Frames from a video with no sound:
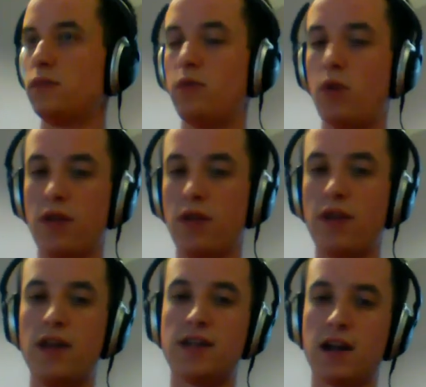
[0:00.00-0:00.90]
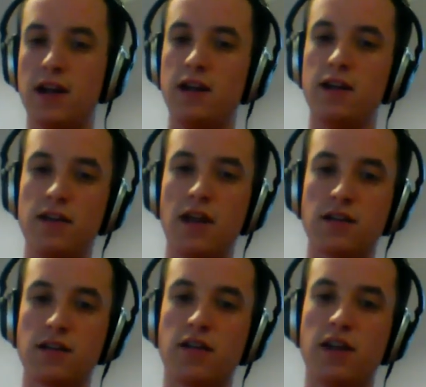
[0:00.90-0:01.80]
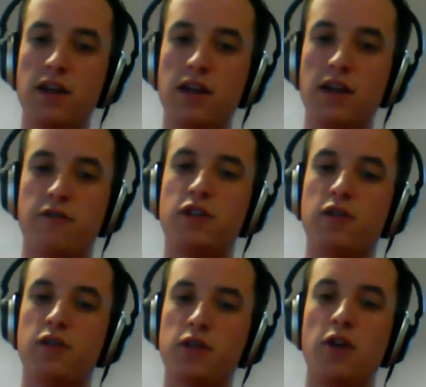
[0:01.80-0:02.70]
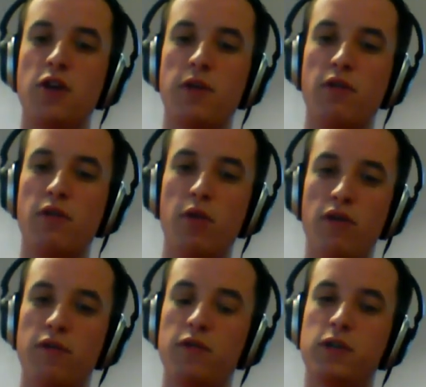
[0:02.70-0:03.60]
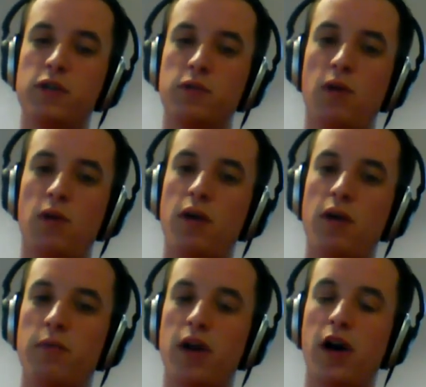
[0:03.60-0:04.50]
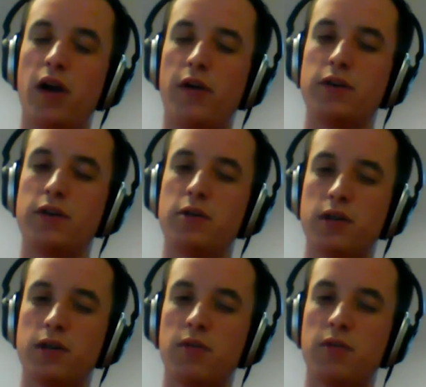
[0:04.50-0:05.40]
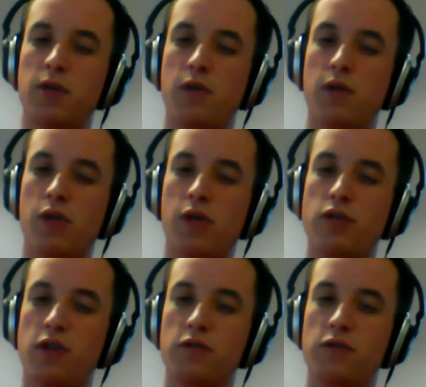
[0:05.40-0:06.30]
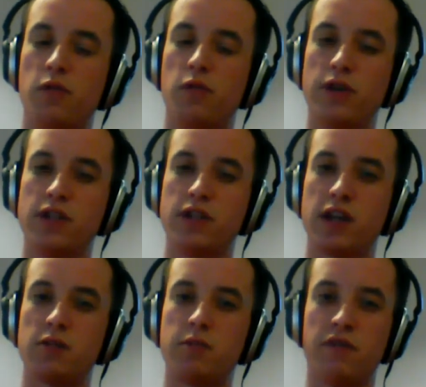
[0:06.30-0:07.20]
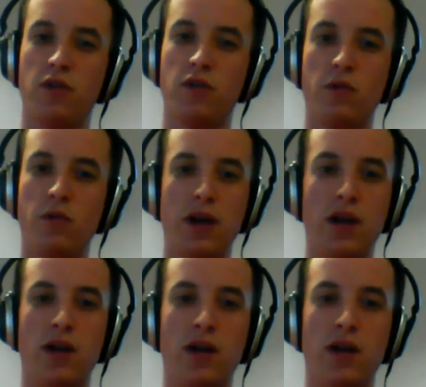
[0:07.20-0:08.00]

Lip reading: Well, exactly. That's the thing. It's a feature that was going to be removed, which is why we weren't going to PR it to master, but we branched off 0.6 before we